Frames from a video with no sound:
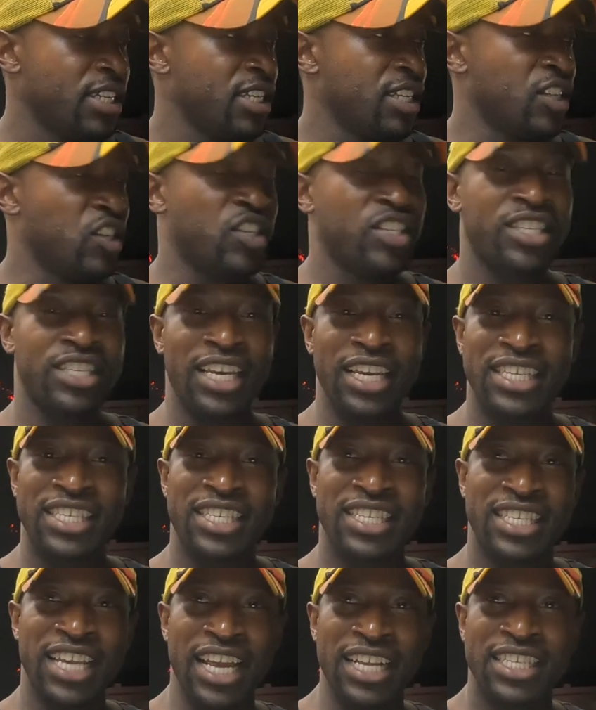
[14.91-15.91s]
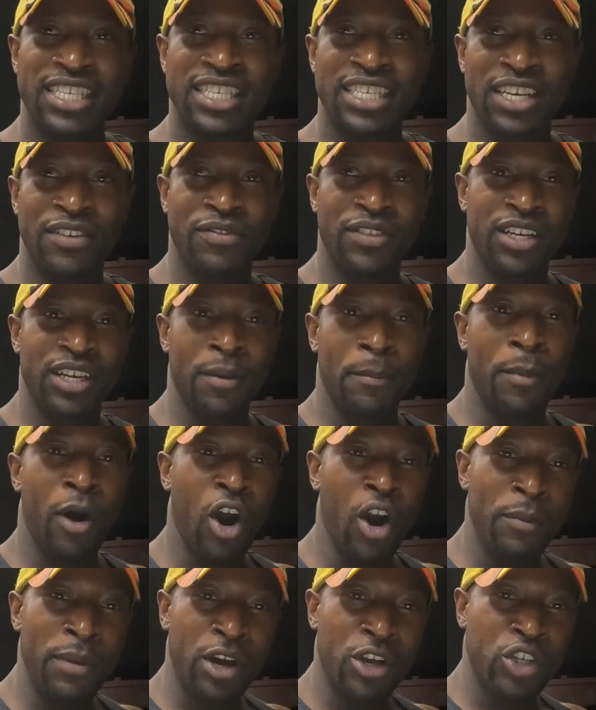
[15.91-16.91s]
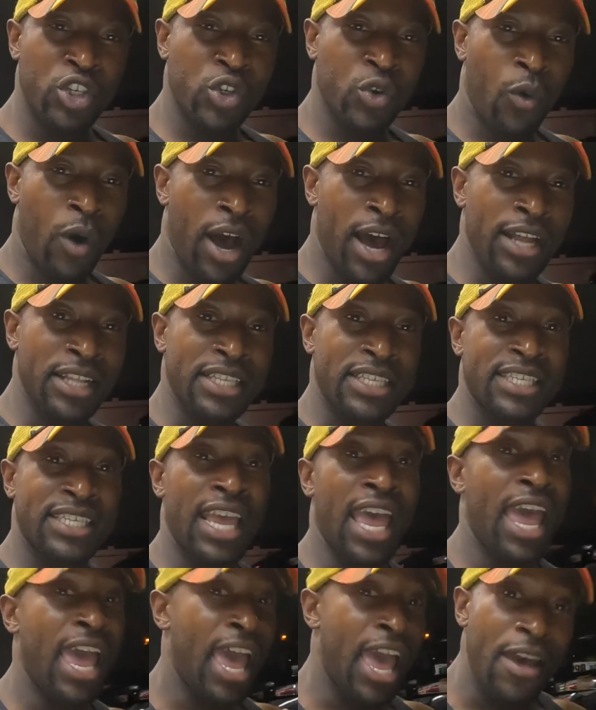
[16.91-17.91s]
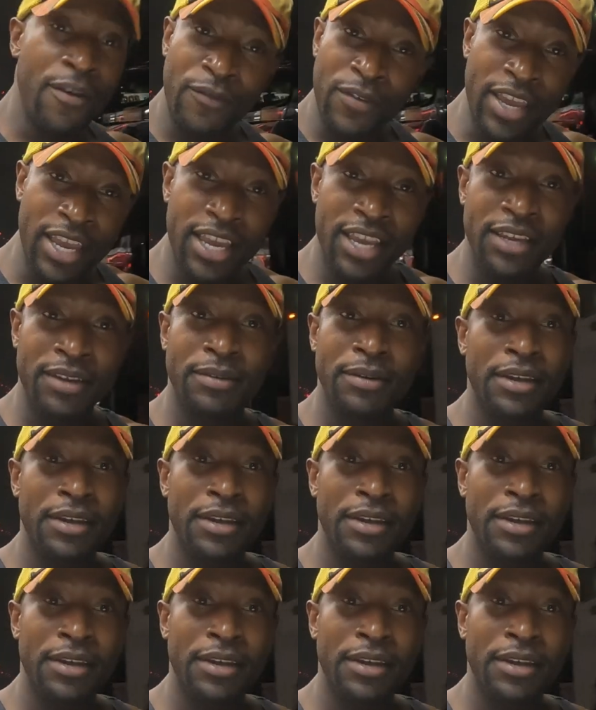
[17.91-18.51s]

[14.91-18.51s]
6 sets of the barbell squats, heavy,